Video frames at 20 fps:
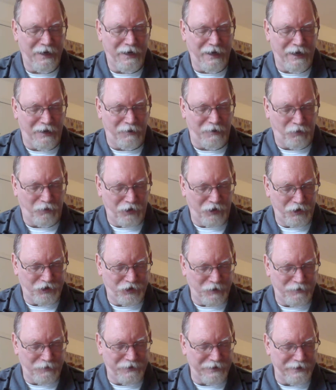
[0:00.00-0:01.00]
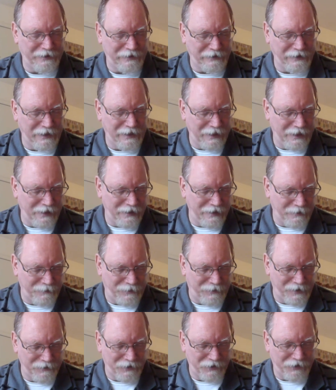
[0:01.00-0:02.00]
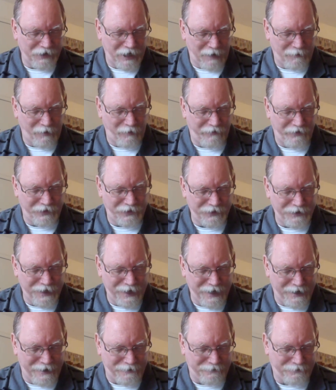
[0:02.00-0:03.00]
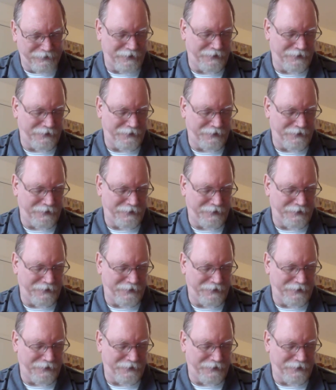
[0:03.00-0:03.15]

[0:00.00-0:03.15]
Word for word: and worshipped leaning upon the top of his staff.